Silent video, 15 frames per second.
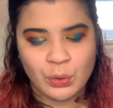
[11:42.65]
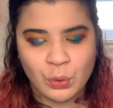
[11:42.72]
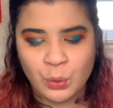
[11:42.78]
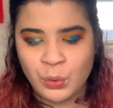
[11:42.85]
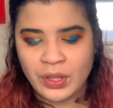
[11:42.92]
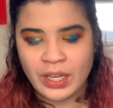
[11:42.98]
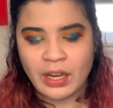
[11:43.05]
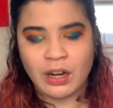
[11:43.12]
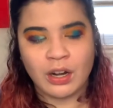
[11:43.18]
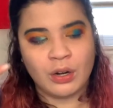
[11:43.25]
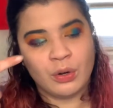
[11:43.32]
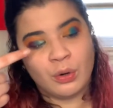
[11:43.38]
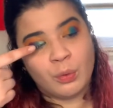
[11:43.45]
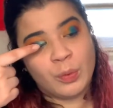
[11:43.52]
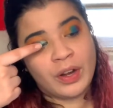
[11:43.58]
who they
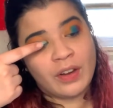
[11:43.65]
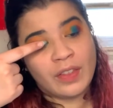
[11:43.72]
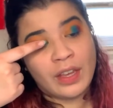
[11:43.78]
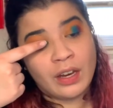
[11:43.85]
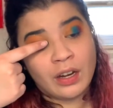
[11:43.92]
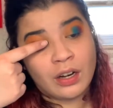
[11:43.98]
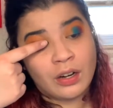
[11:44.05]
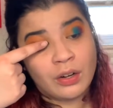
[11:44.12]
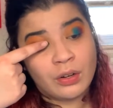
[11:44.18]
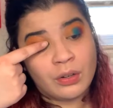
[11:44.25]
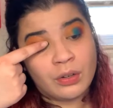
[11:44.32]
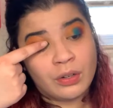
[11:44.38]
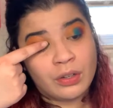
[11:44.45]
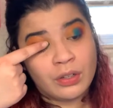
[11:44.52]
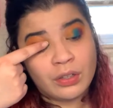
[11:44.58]
are or where they are
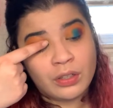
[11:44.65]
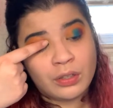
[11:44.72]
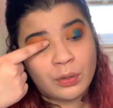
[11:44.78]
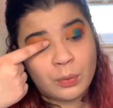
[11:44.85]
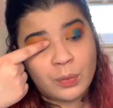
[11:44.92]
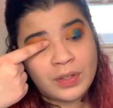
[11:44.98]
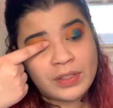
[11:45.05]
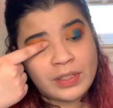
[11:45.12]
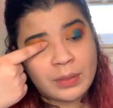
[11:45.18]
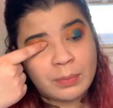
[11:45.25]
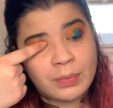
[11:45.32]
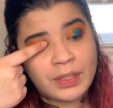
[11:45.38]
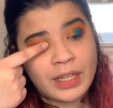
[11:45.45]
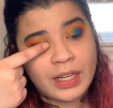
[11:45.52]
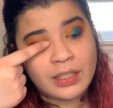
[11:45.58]
or, you know, what's
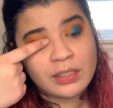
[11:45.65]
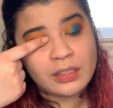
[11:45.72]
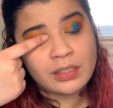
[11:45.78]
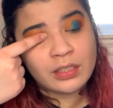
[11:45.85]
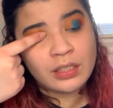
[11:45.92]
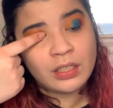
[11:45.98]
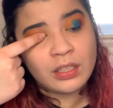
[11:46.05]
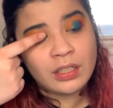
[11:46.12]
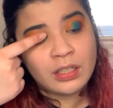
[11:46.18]
up next